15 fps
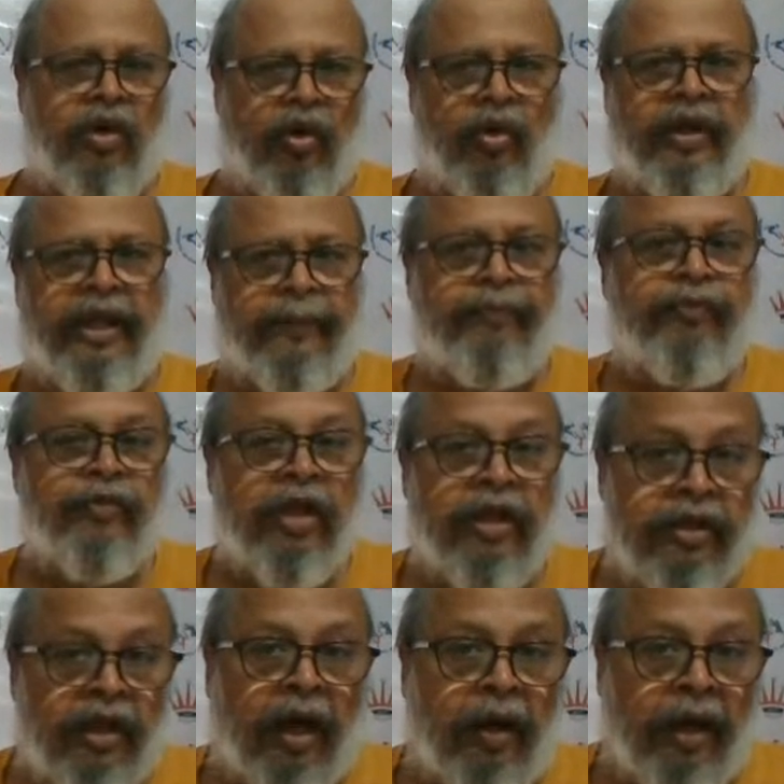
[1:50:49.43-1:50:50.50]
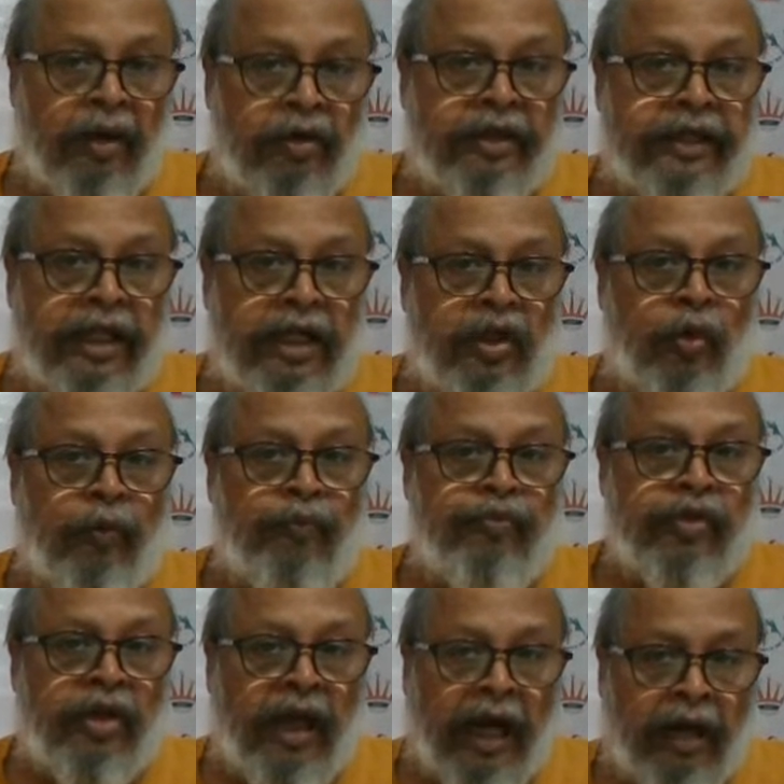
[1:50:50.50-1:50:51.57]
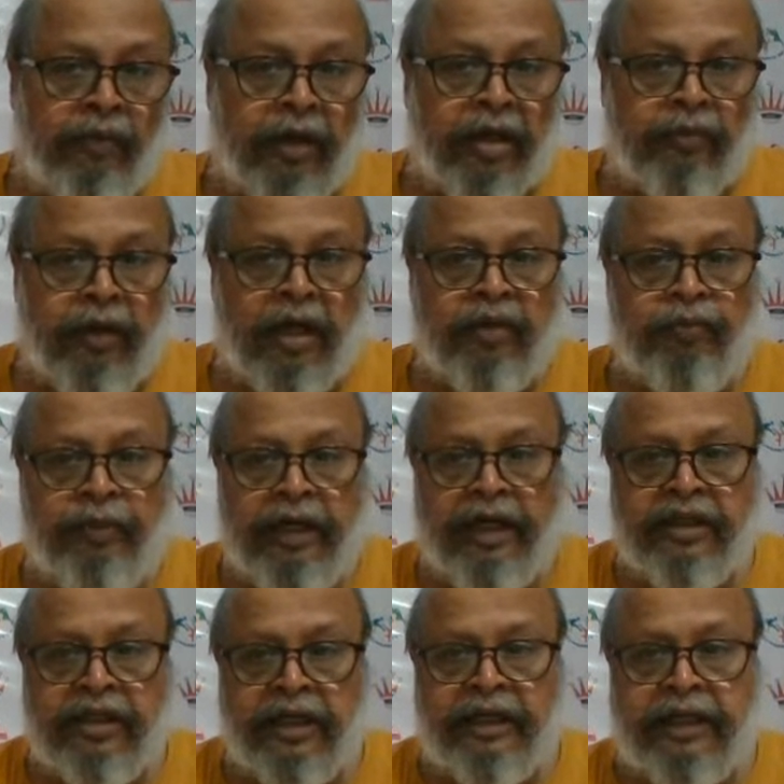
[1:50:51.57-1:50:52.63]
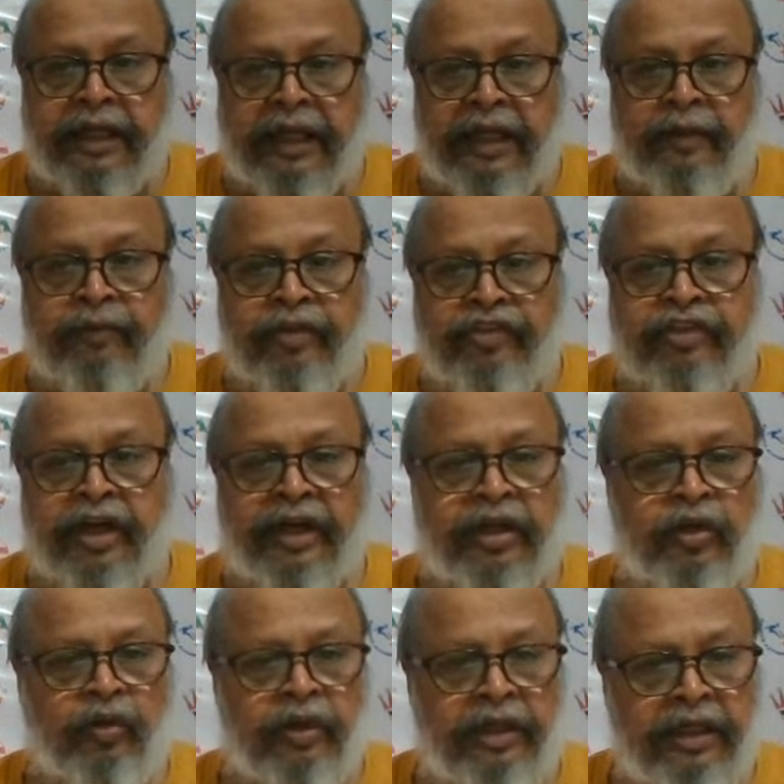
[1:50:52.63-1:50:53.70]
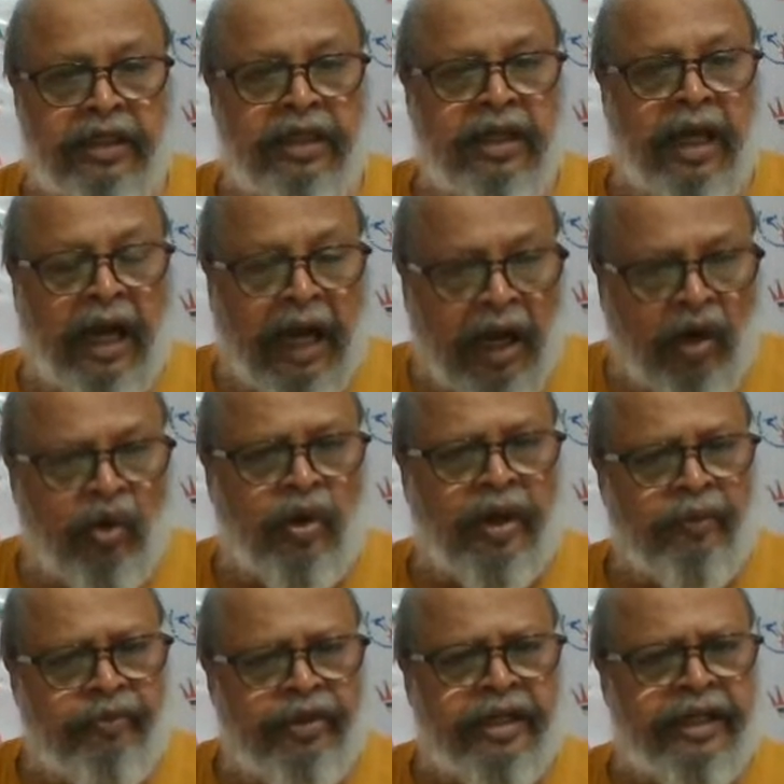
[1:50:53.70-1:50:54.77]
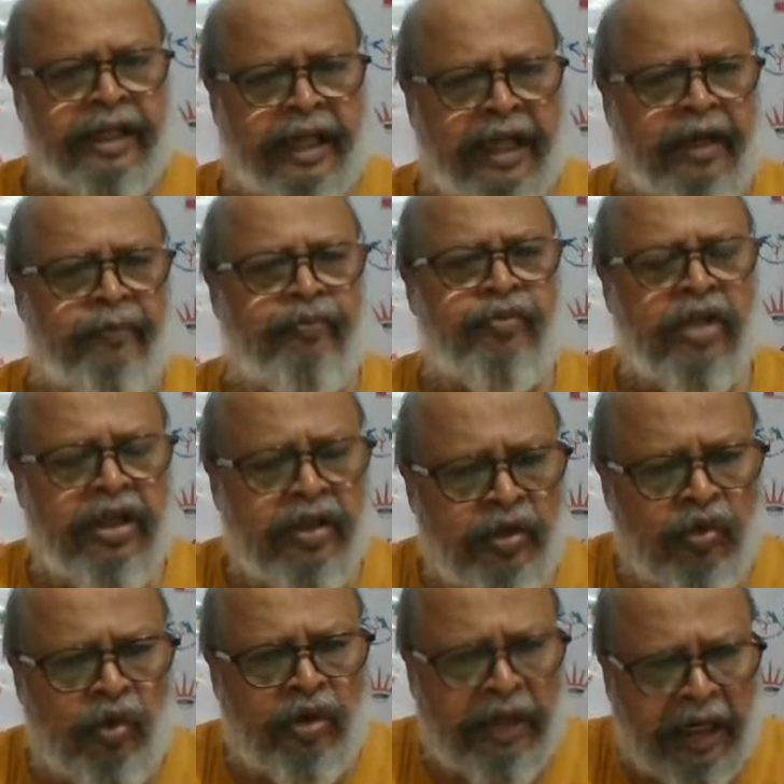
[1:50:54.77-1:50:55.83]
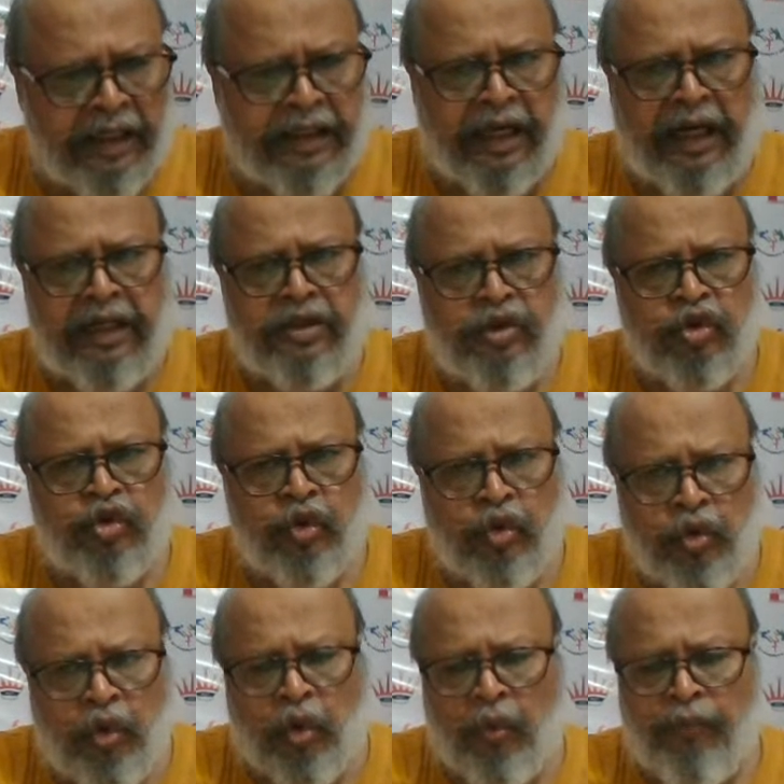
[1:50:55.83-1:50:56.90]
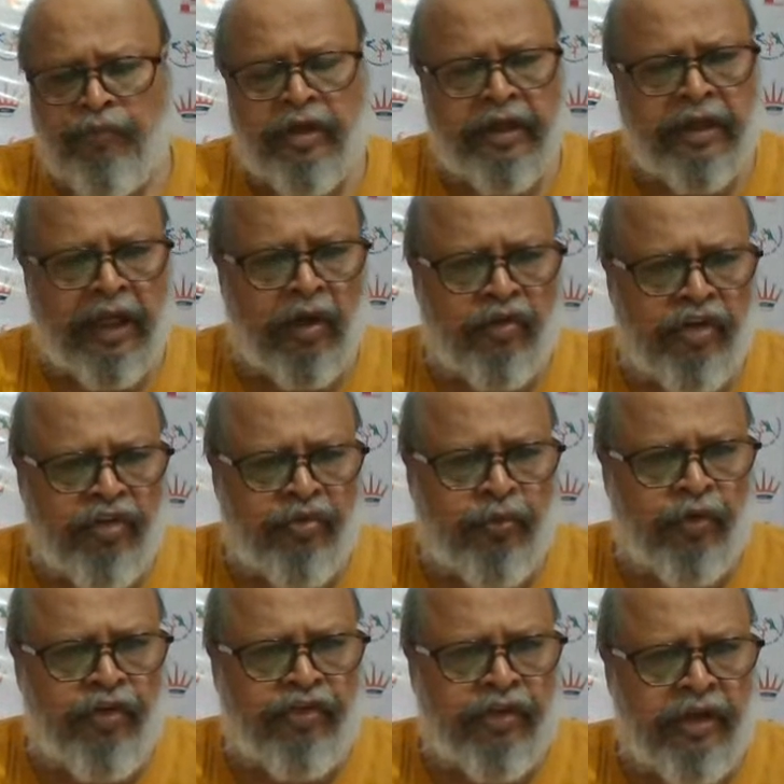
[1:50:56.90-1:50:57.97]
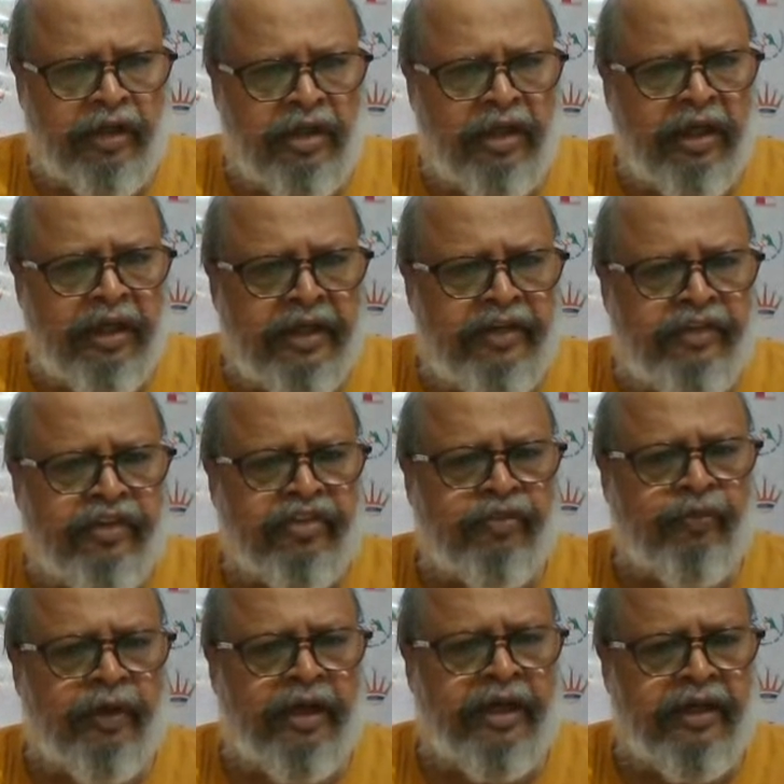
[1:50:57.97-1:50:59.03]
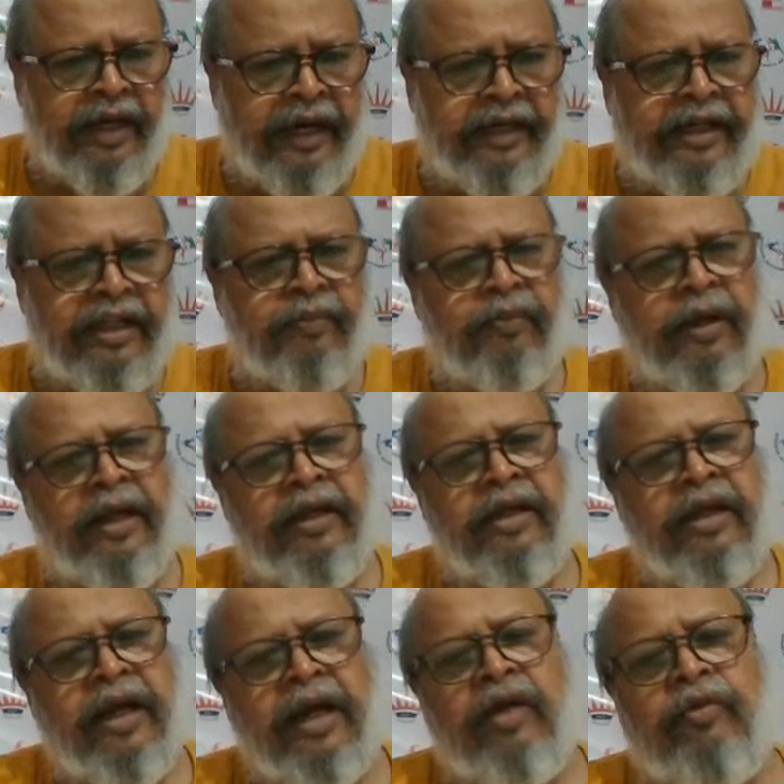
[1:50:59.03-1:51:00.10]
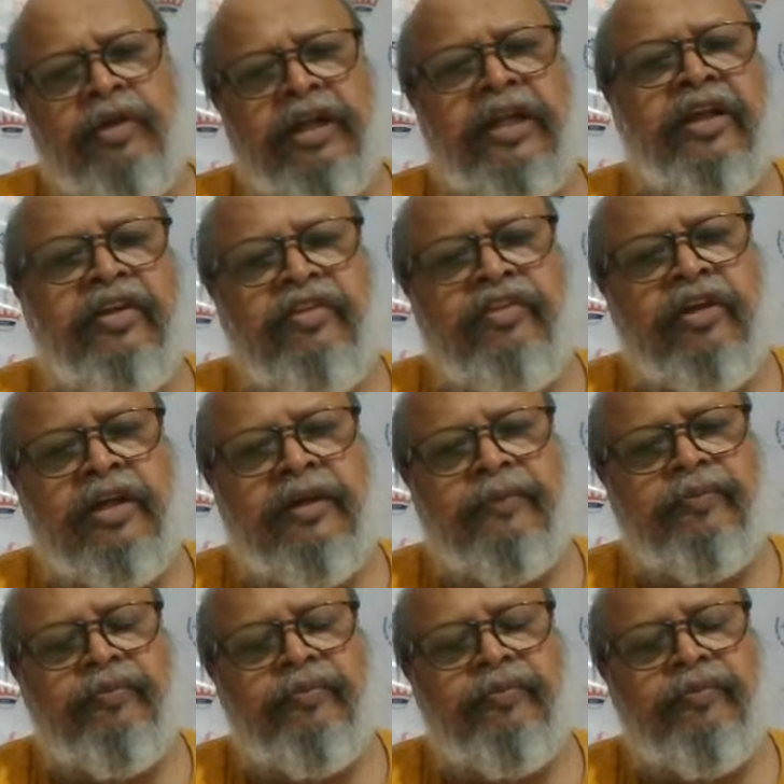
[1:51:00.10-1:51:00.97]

Okay, now I will tell you, Auerbach played that game instructively. How every game, data you should know. Now this position, he just played 95 and winning easily.